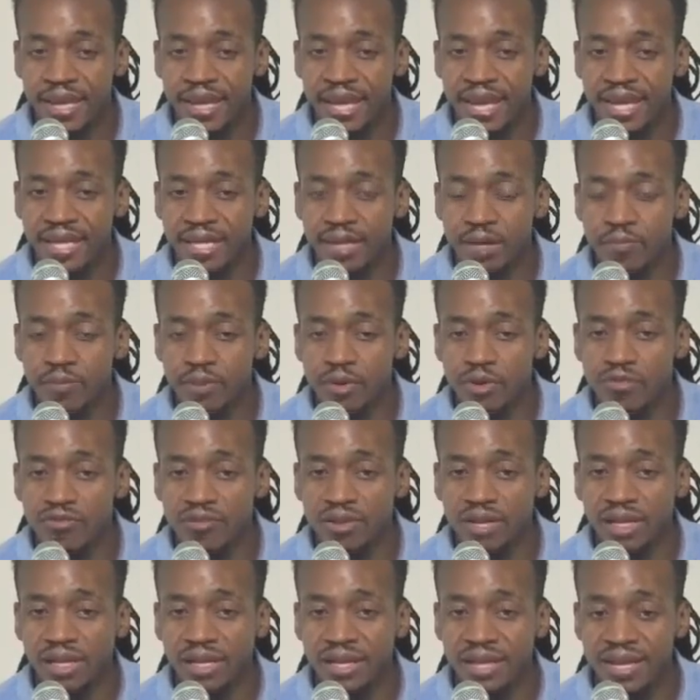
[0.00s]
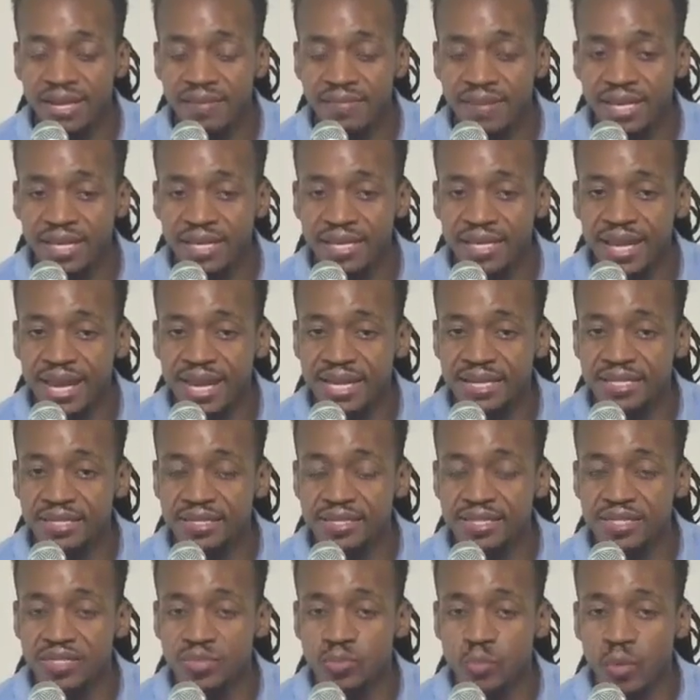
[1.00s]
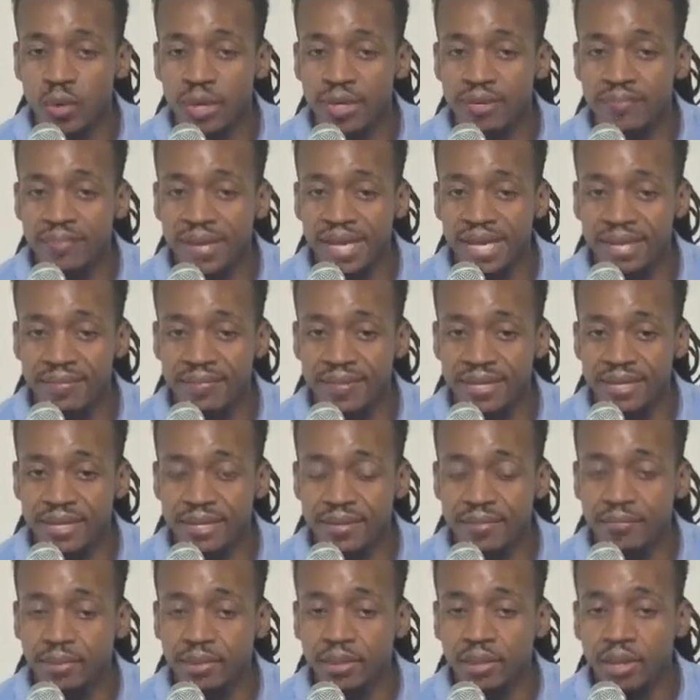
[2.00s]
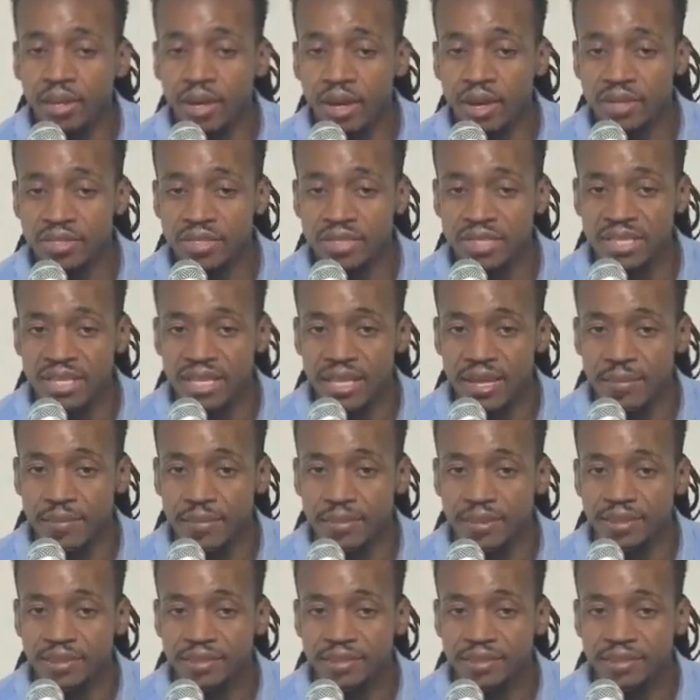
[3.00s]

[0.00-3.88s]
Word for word: and they're both claiming that this one baby belongs to them.